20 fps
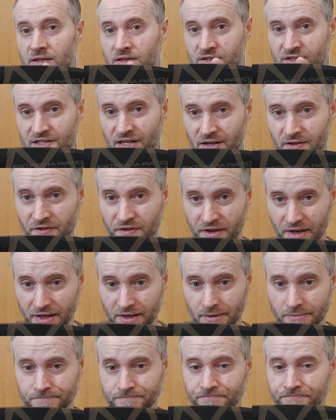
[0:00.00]
Second
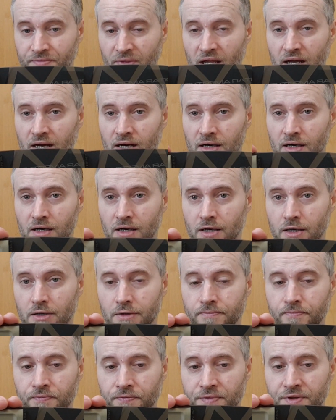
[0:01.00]
thing,
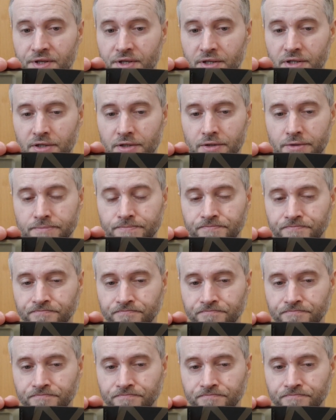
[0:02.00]
the